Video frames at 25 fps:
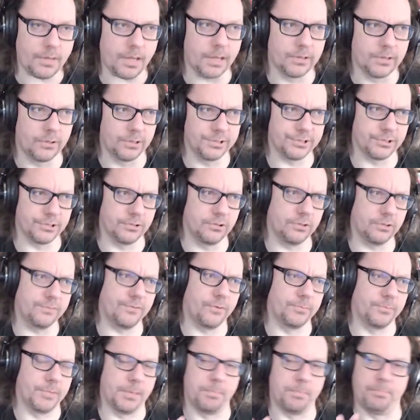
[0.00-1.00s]
And also not
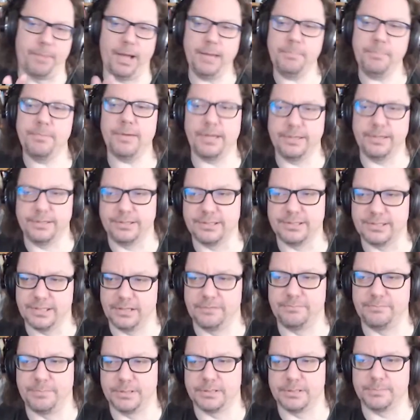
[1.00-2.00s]
from the pipeline
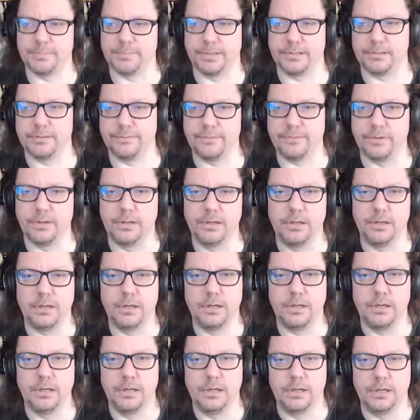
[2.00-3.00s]
itself perspective,
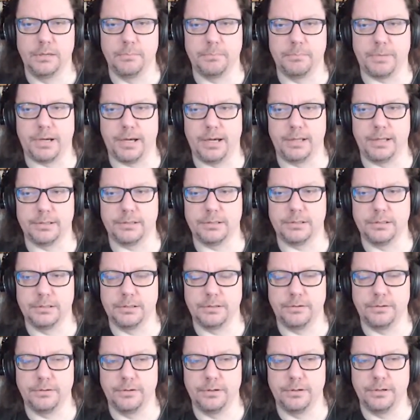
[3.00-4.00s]
but
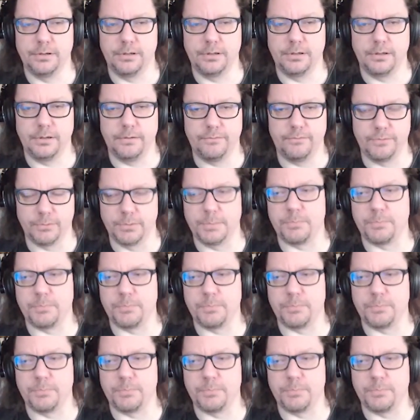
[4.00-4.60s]
from the